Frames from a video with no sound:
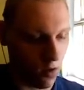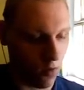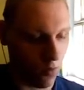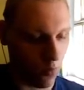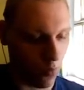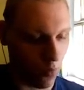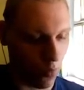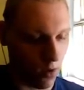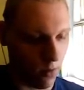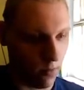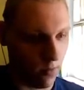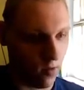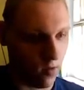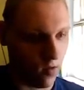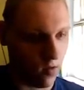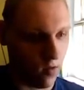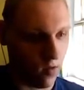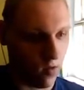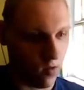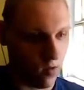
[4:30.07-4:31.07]

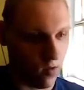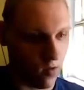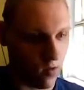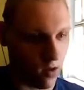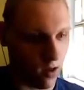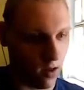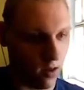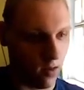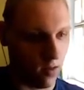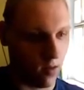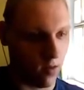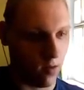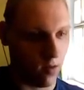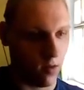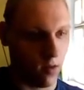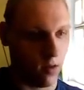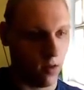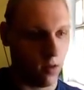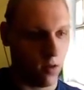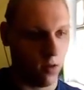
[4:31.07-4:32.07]
website.
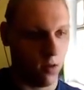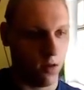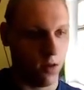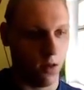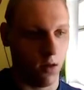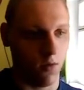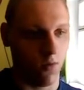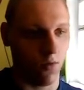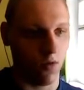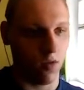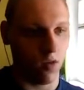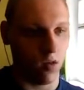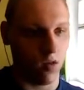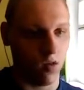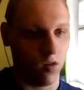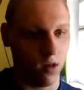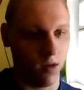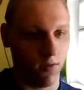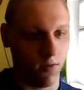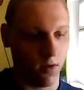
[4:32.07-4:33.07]
Once I
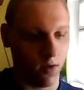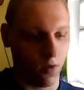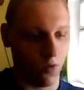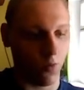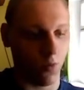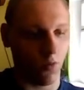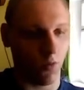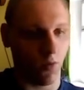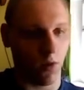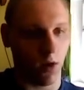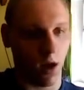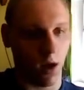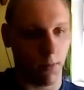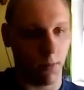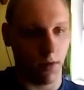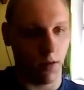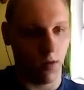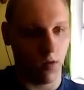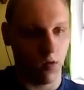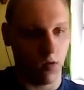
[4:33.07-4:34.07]
save this, watch what
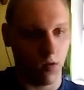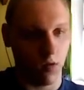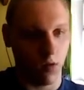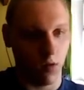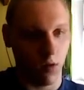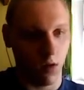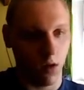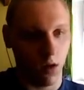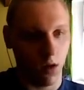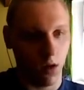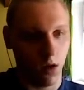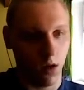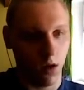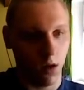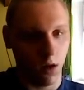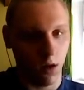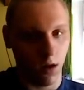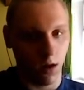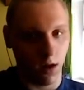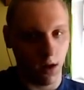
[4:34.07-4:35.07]
happens.
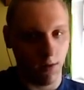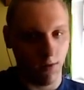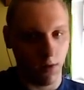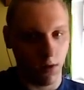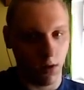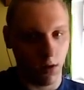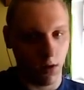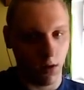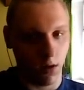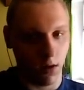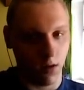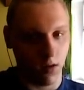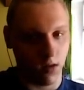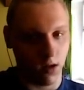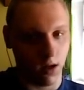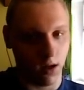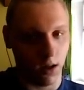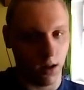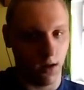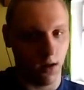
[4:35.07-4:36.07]
Have a look
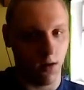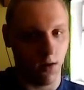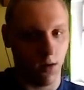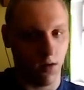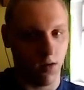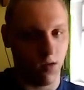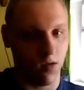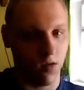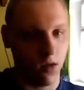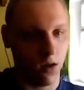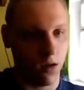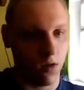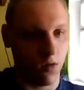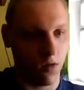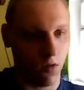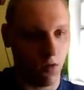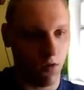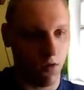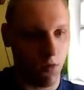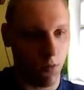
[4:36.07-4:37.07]
exactly here. It says
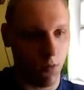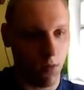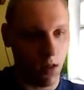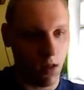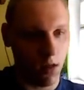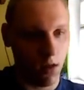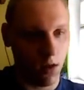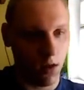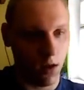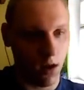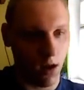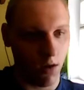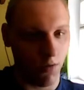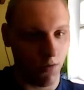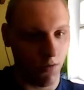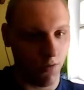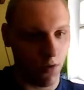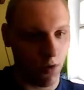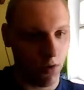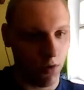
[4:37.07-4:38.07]
index.html. I
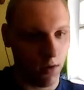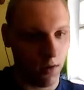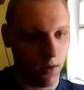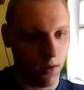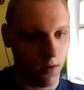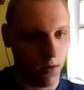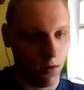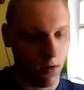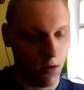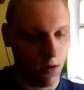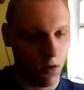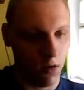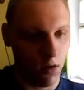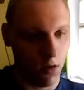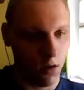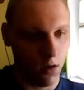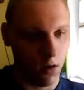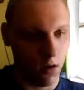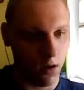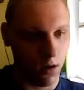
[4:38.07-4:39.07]
refresh it.
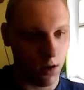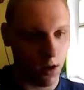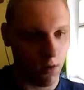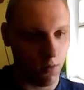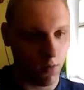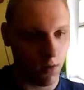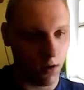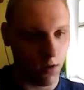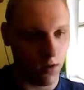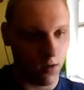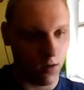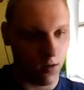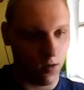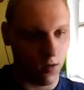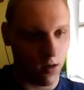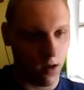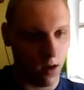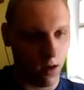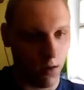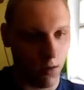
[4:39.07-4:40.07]
Now what does it
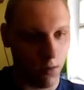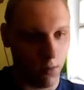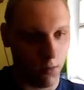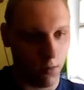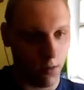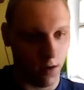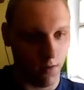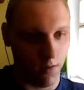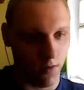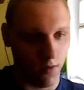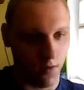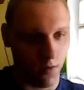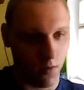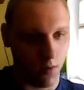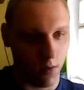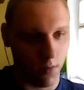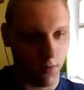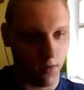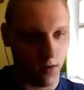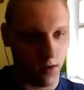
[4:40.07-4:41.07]
say? My first
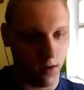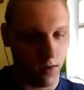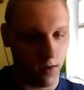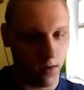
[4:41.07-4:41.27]
website,